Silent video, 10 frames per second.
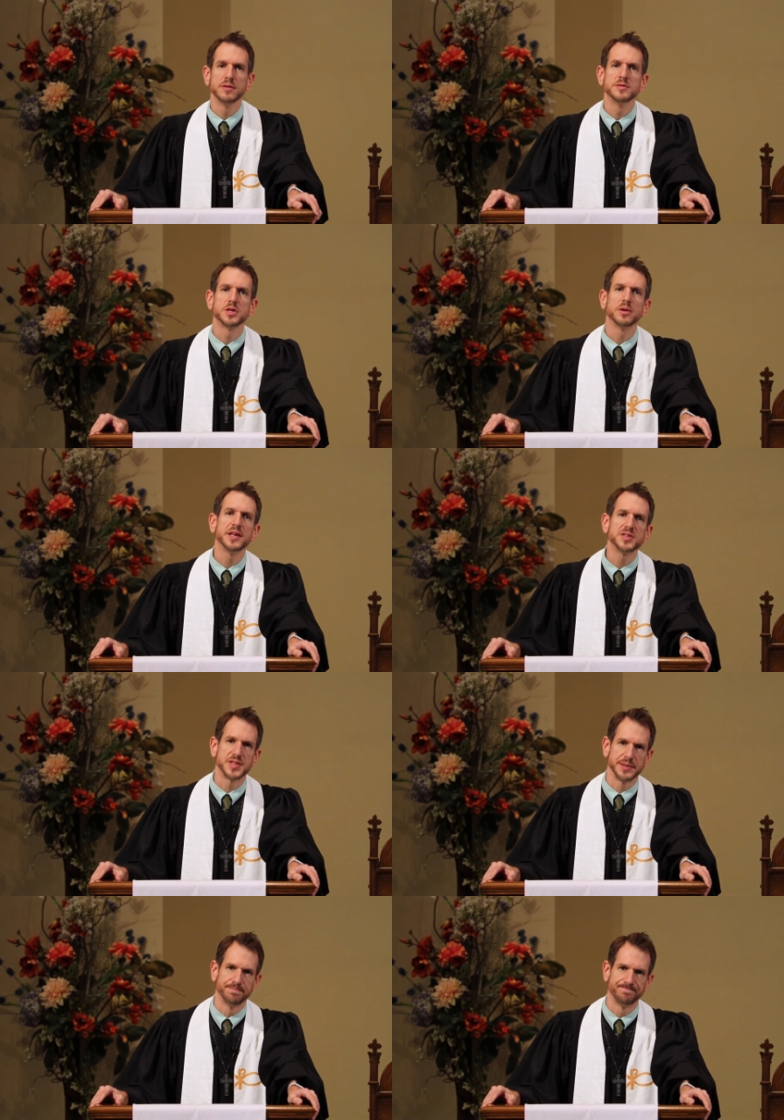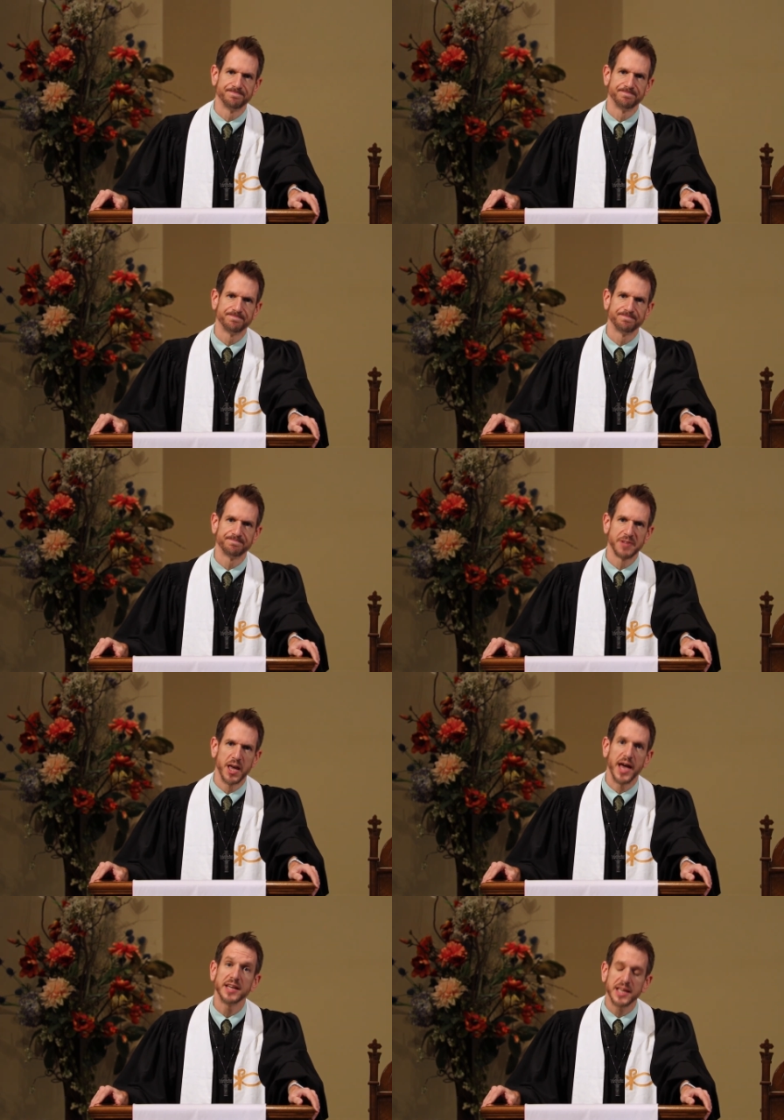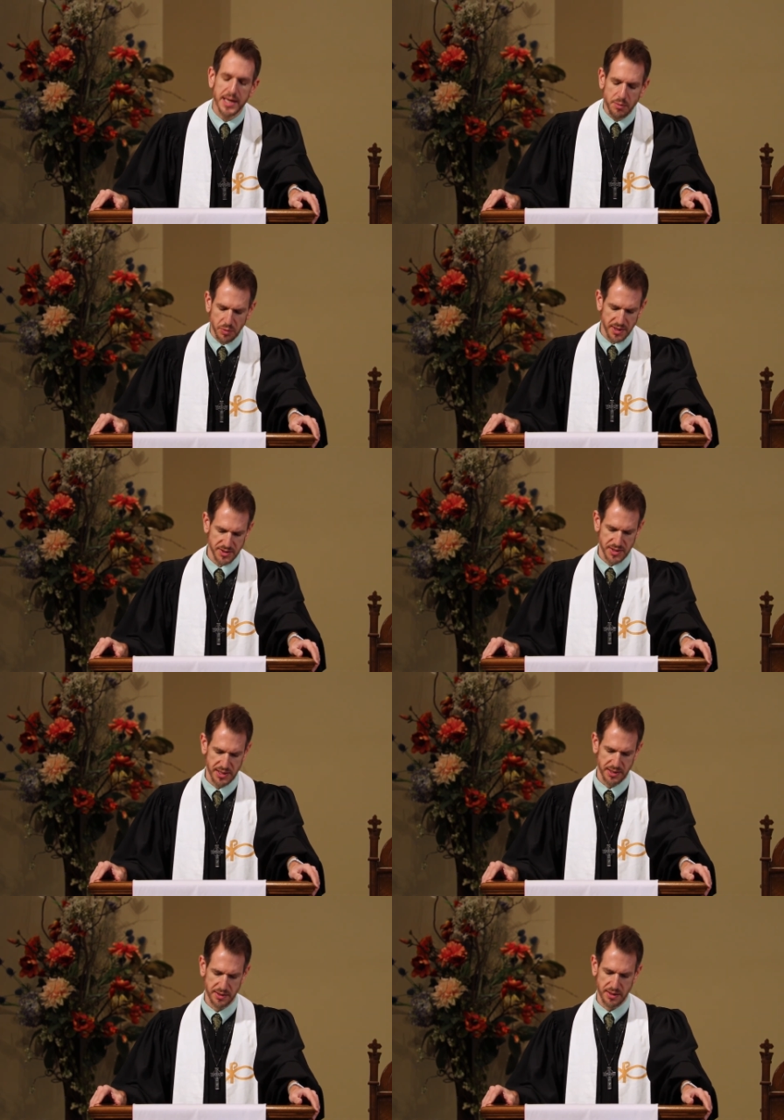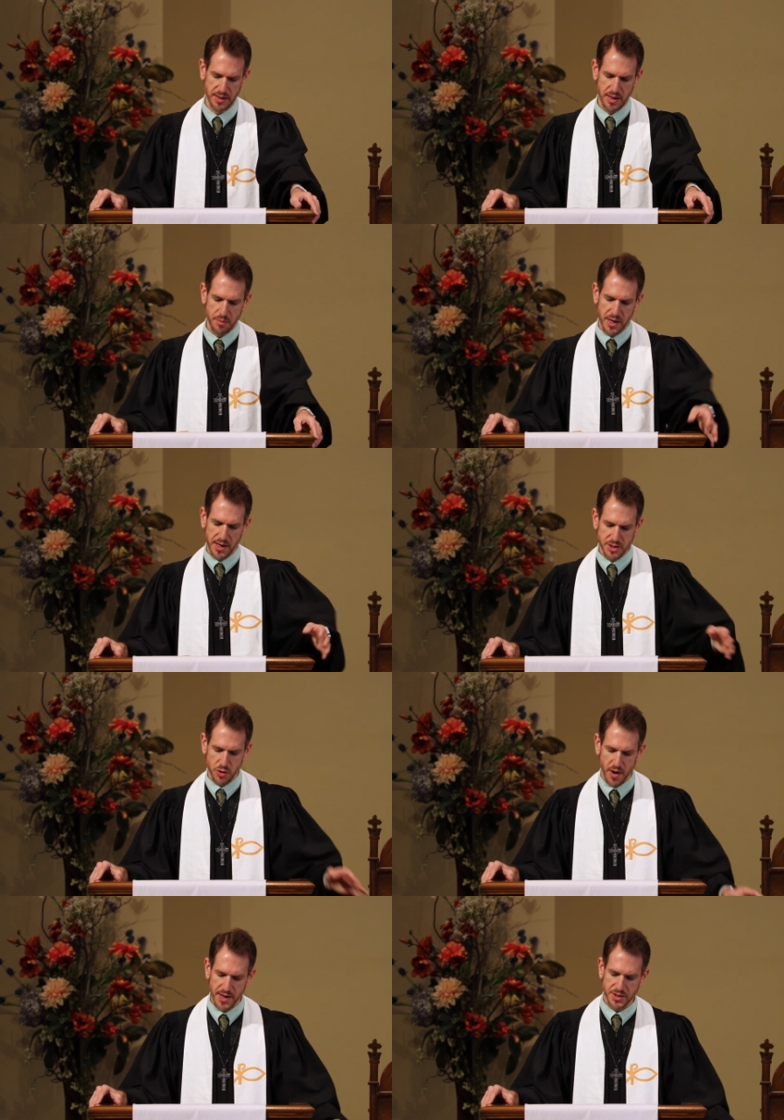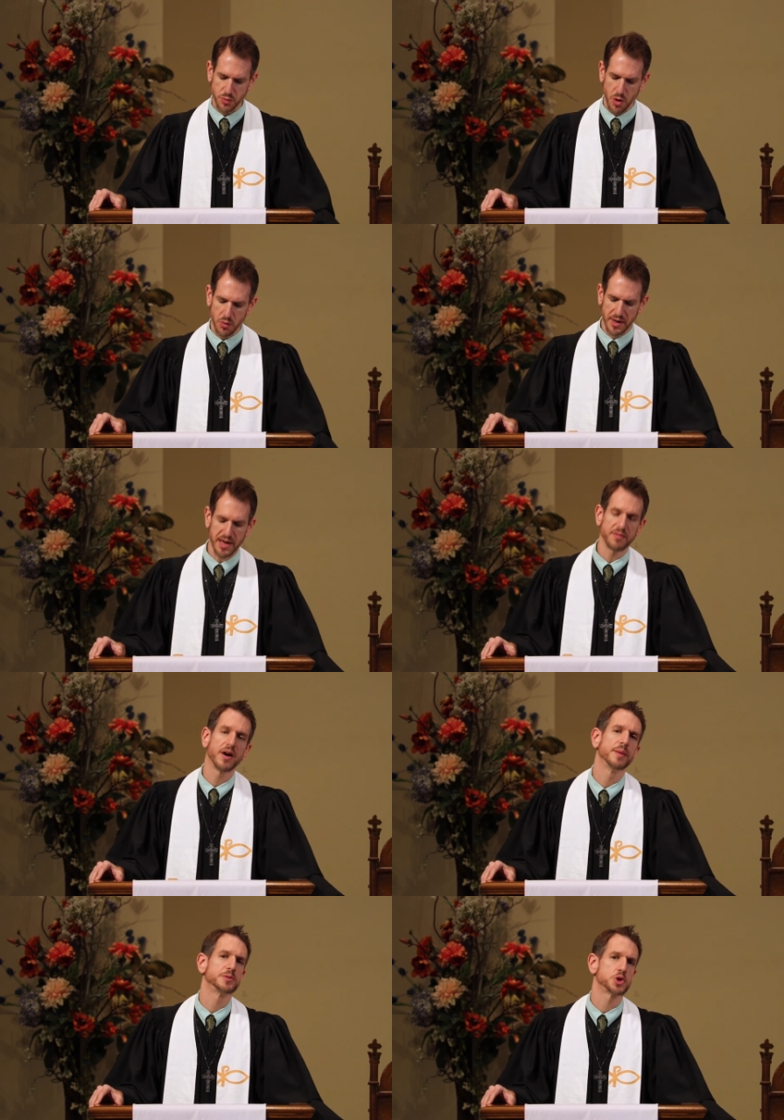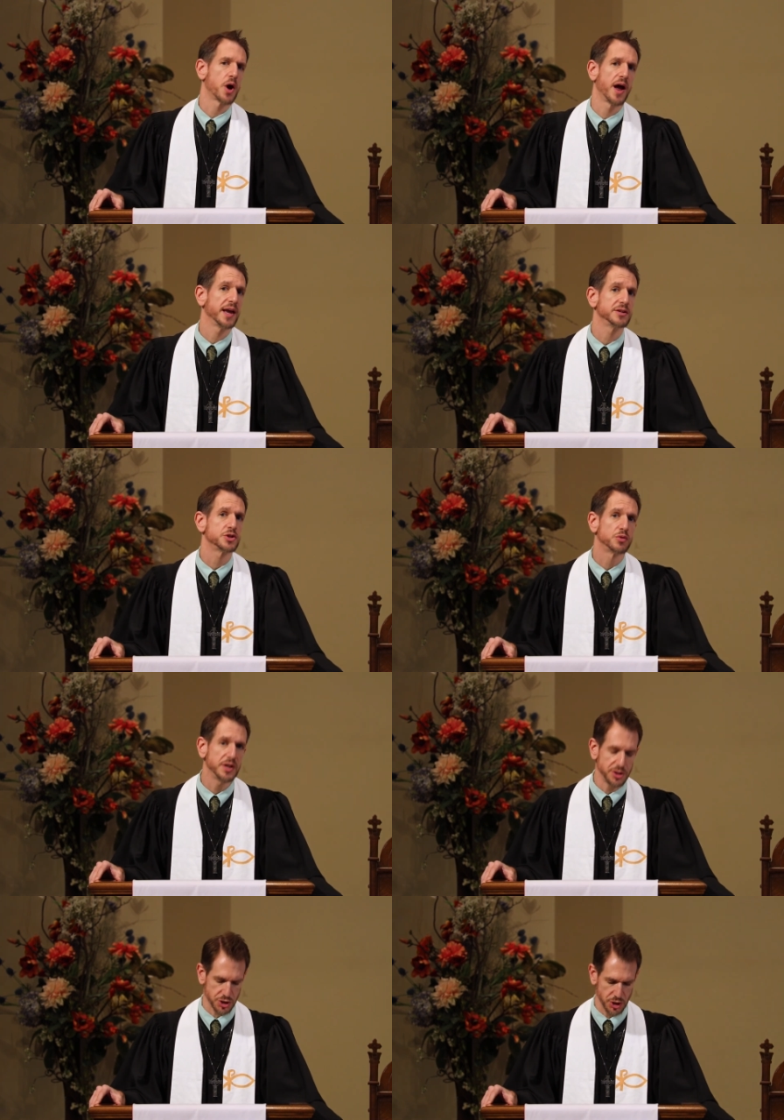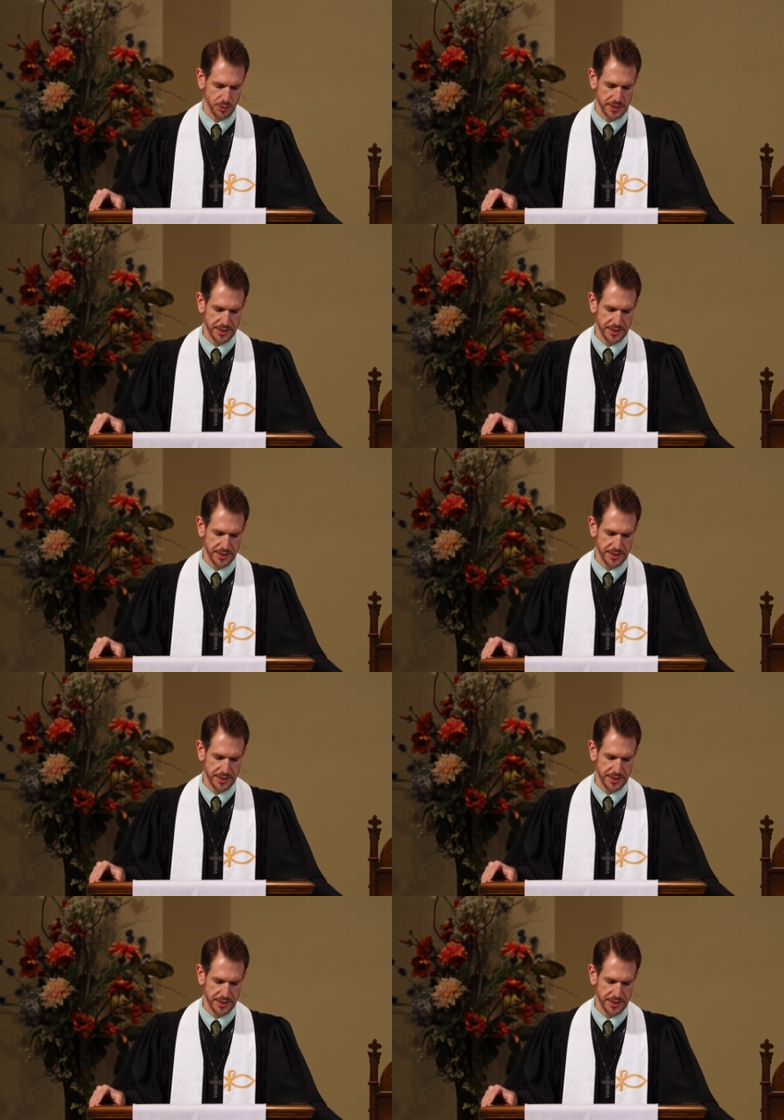So listen and keep listening because Christ won't give up trying to reach you.